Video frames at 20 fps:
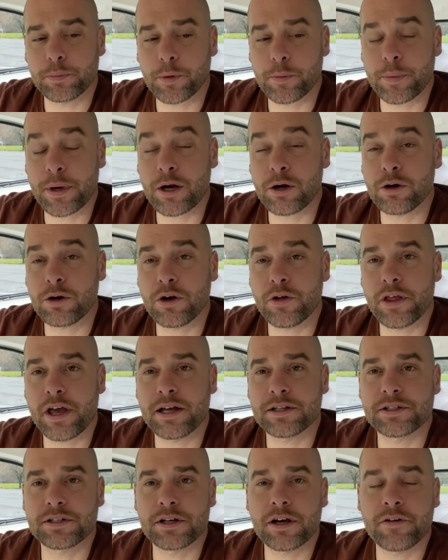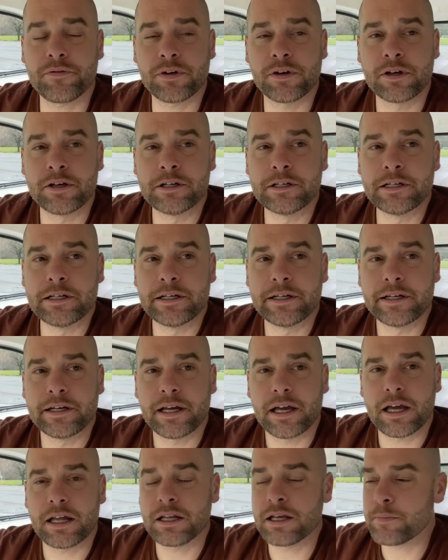prepare all that stuff.
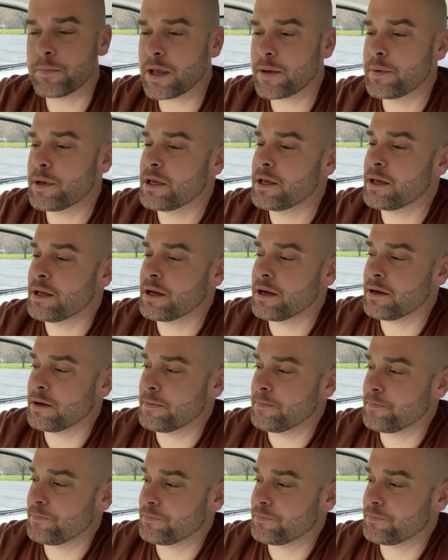And then maybe, I